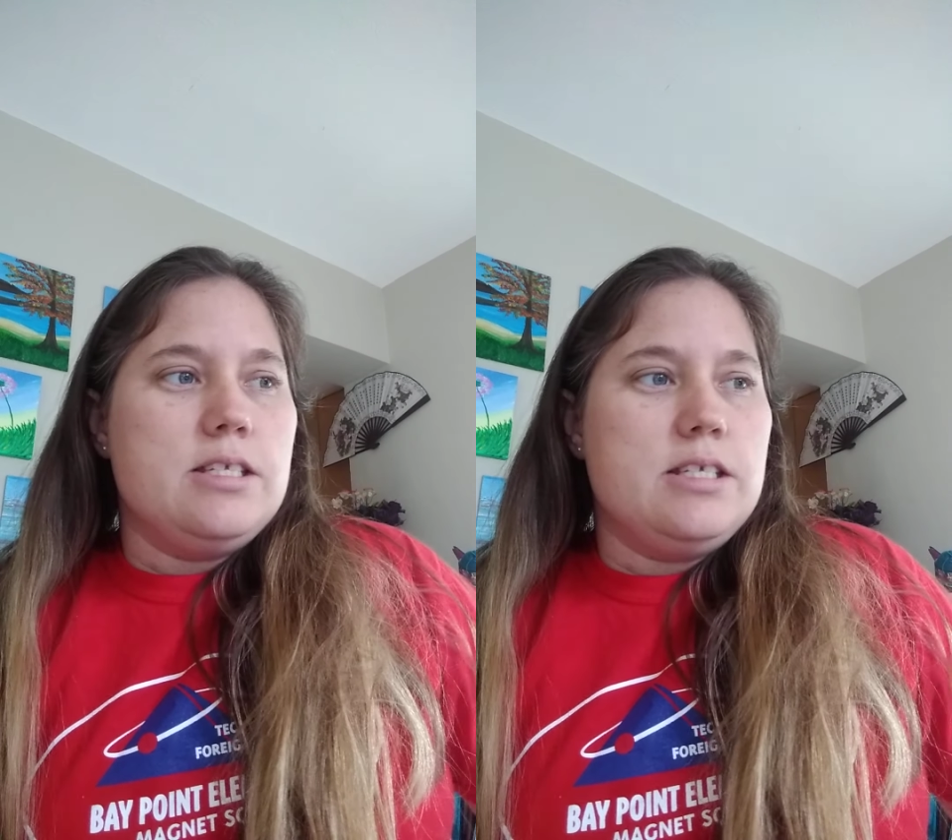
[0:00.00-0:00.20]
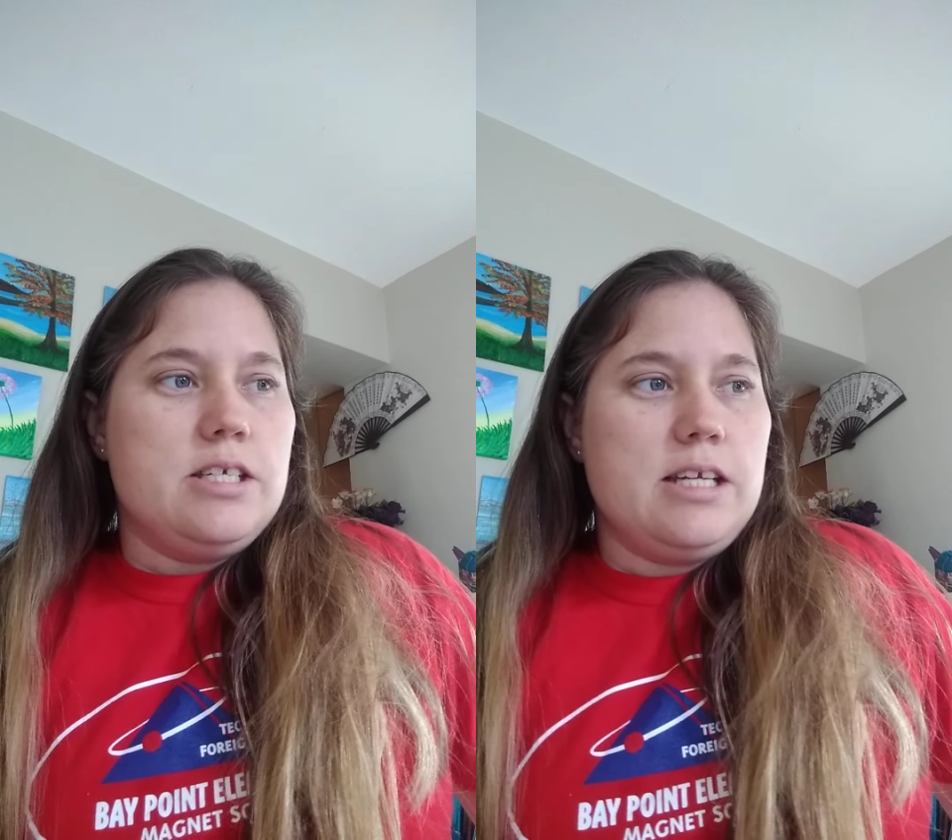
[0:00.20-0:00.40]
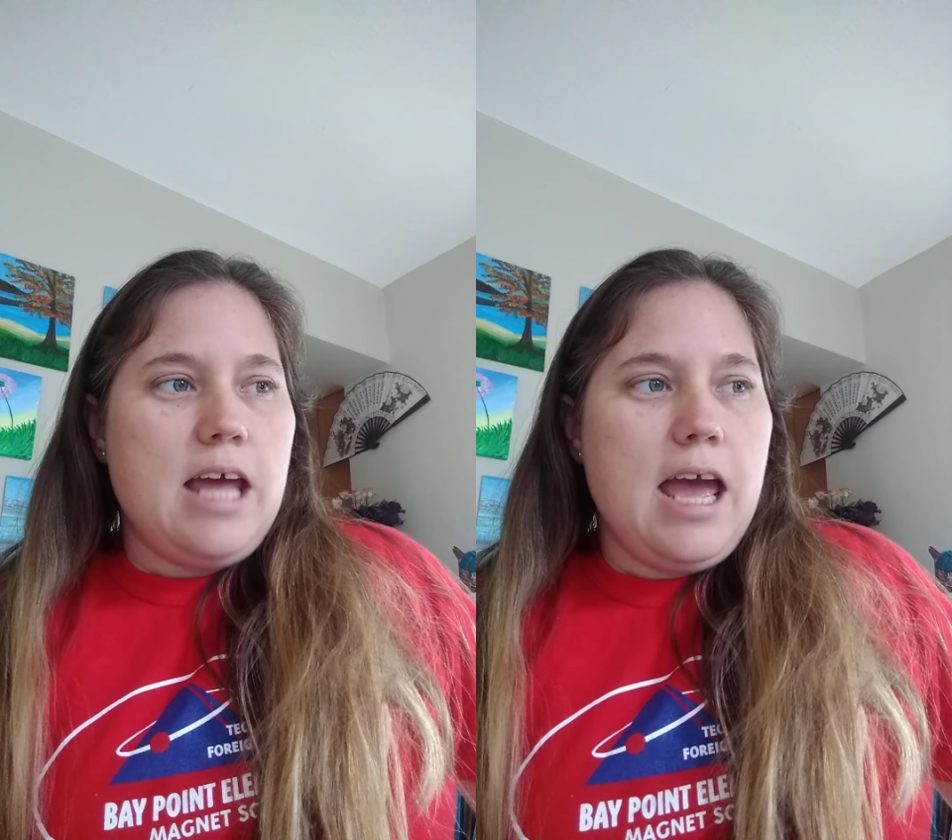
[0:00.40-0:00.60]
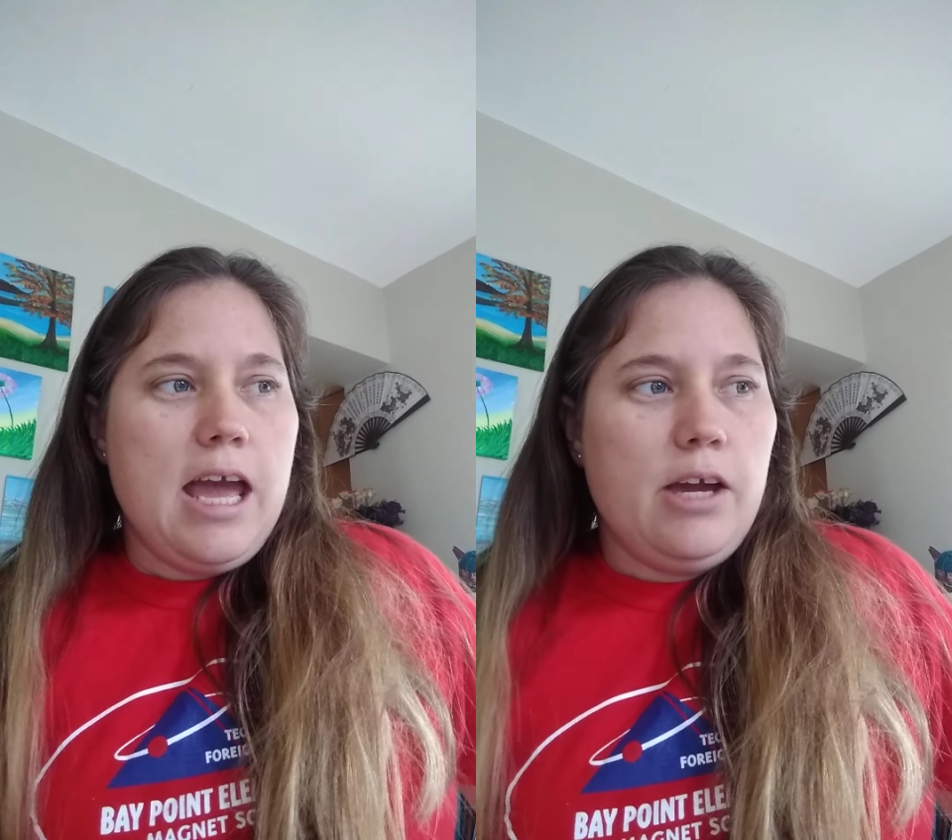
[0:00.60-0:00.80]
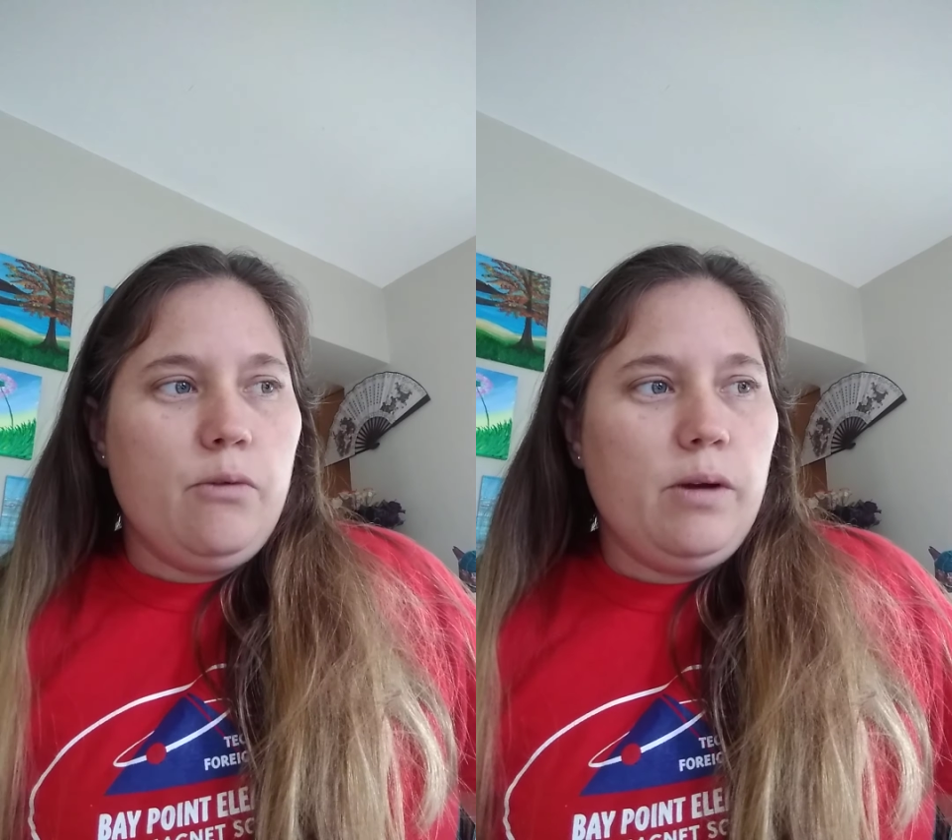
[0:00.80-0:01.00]

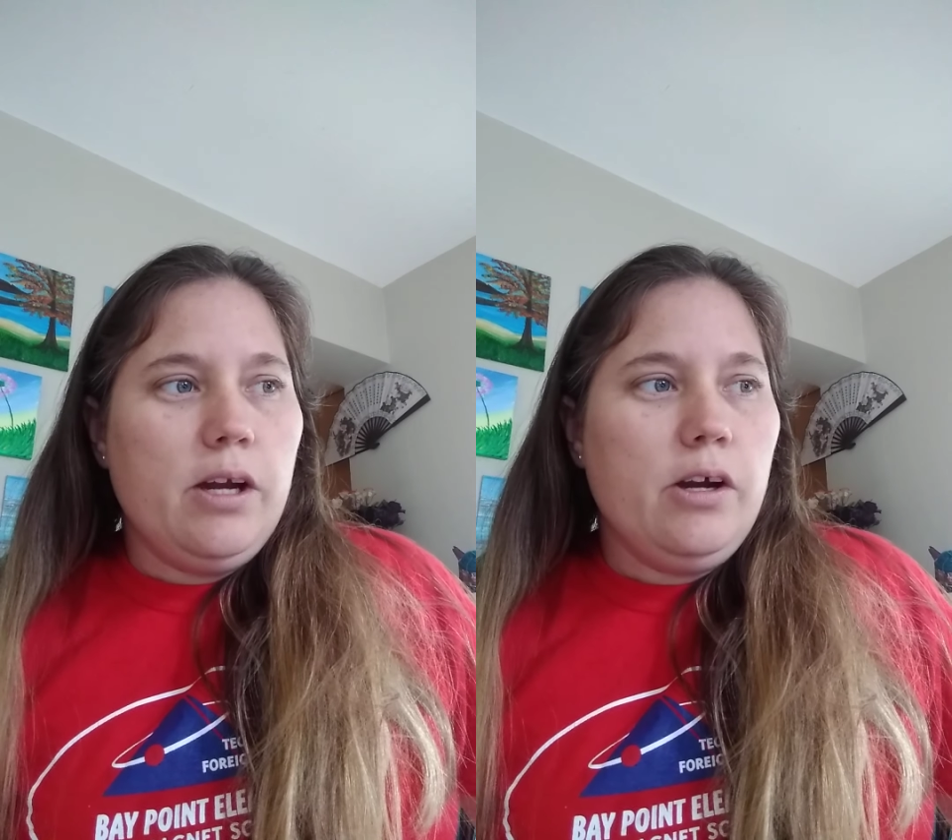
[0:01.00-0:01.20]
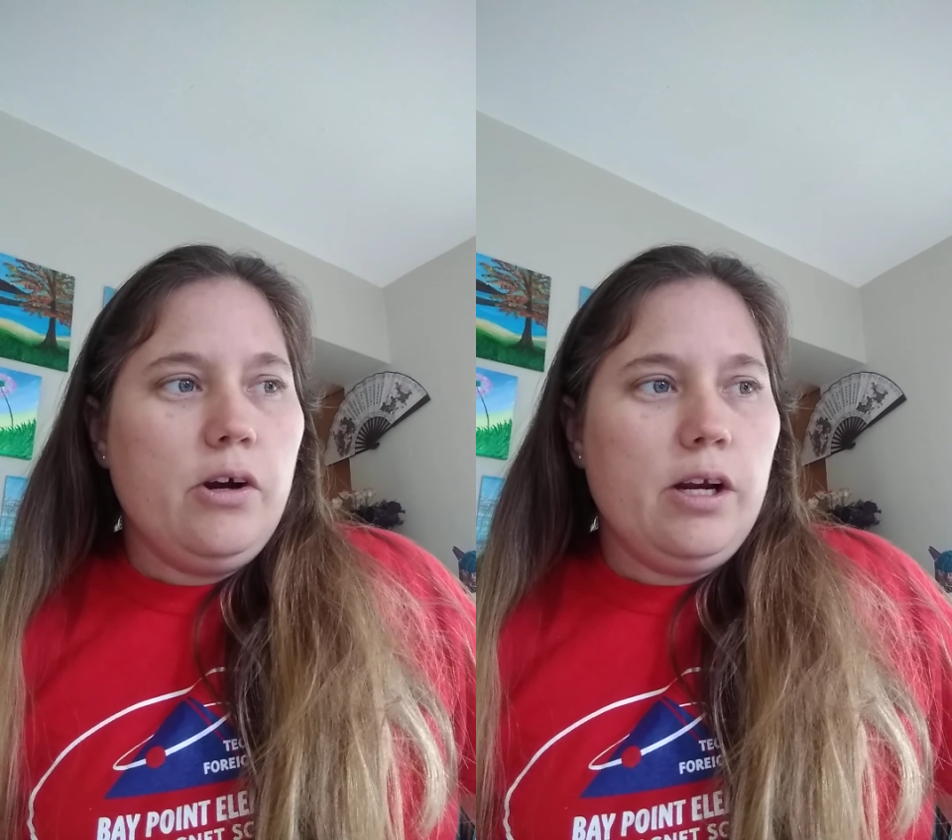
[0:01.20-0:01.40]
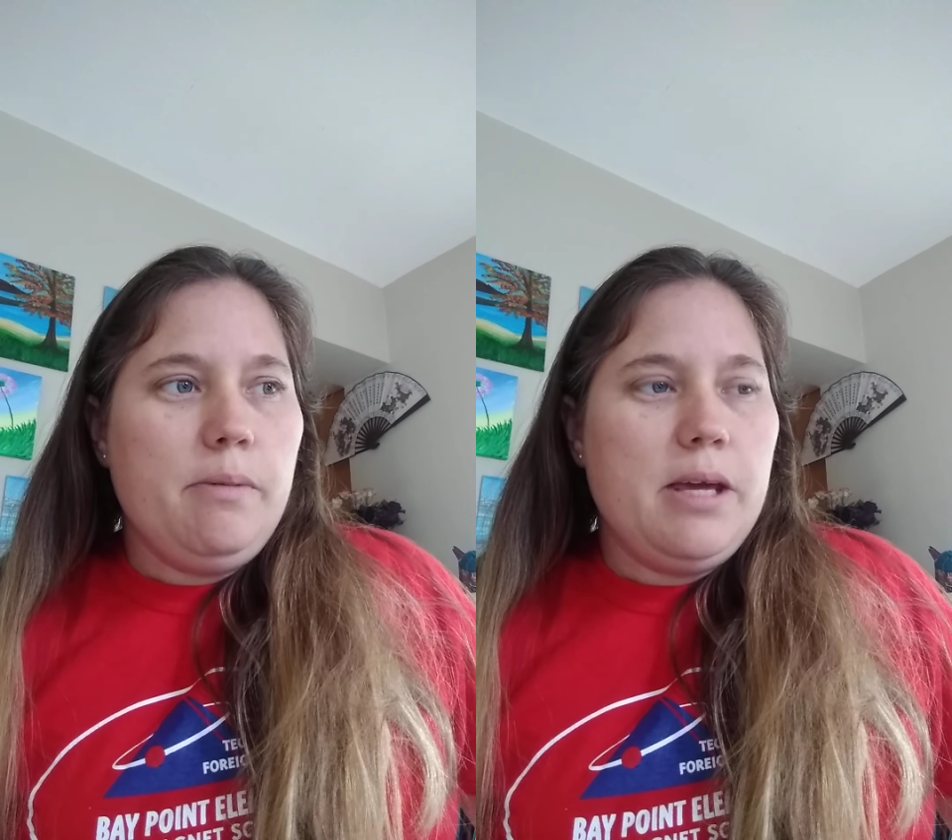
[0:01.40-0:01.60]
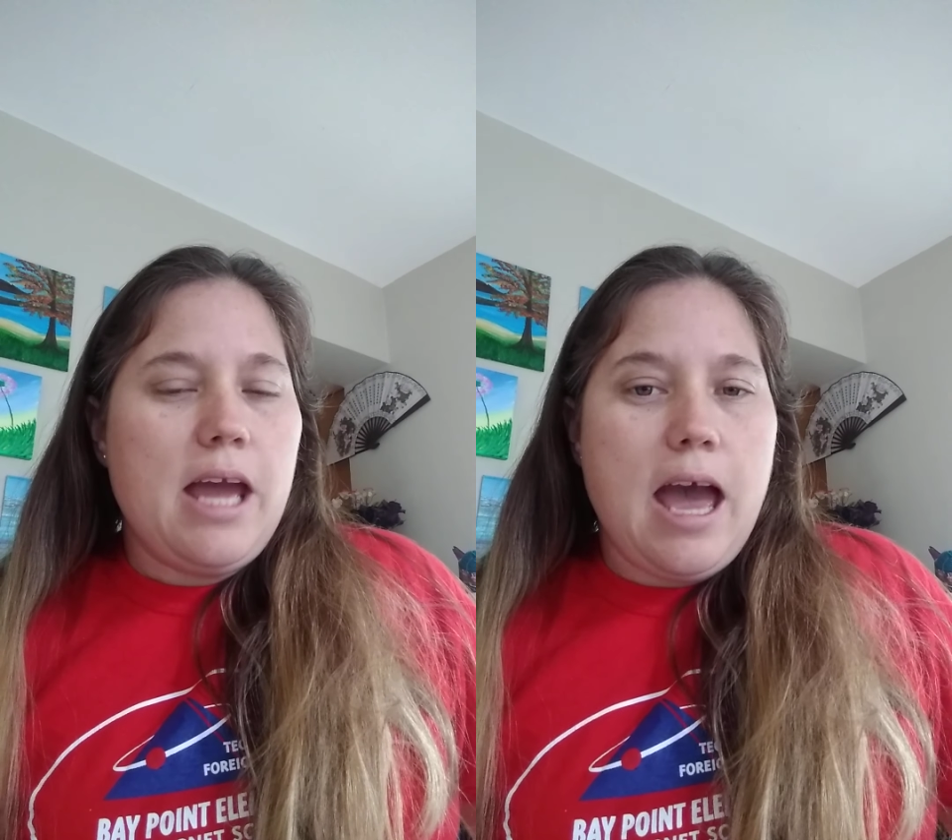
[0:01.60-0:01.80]
Today, we are going to be